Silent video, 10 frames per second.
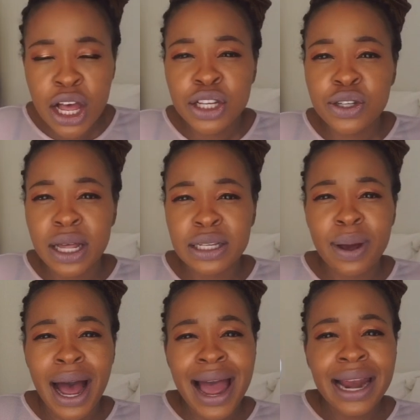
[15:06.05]
So that's
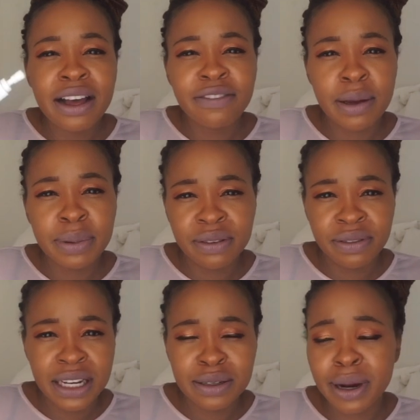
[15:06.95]
why I love Happy
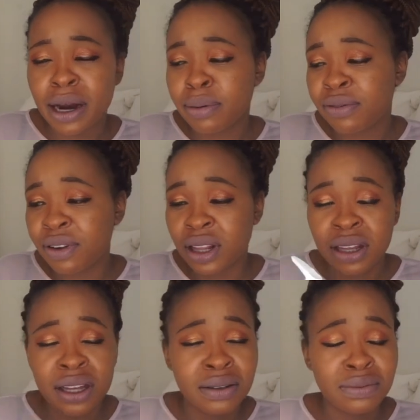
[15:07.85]
Event, but I prefer
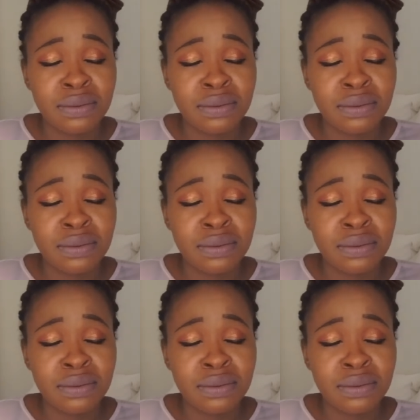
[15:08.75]
the